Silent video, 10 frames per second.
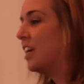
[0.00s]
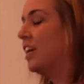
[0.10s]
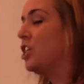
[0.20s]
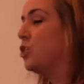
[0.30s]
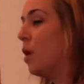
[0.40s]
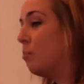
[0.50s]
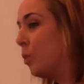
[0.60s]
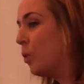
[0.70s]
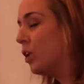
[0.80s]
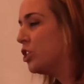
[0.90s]
to get you on
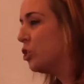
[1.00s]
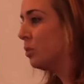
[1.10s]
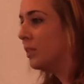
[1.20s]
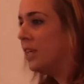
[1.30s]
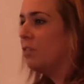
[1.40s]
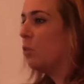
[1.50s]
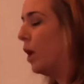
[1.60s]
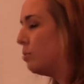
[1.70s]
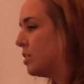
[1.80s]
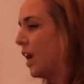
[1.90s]
board to believe a
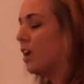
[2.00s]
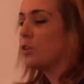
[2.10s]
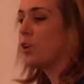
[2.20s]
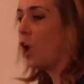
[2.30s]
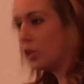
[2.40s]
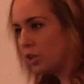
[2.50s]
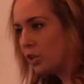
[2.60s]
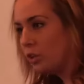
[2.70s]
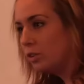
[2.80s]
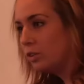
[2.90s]
website or an
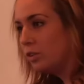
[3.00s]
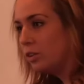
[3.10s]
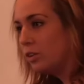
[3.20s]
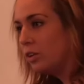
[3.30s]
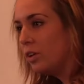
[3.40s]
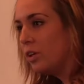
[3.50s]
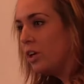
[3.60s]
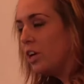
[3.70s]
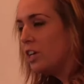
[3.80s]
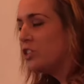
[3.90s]
article,
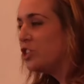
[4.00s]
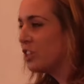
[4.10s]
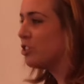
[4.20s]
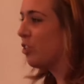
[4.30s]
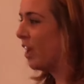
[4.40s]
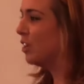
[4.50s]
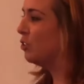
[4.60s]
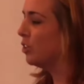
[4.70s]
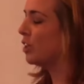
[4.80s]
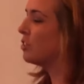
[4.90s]
just so that
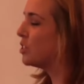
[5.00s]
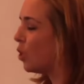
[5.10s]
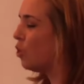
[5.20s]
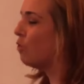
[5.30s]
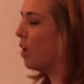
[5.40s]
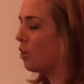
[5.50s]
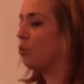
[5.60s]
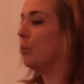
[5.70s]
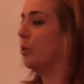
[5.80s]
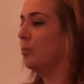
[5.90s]
you look so
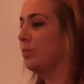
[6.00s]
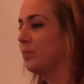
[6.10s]
vulnerable.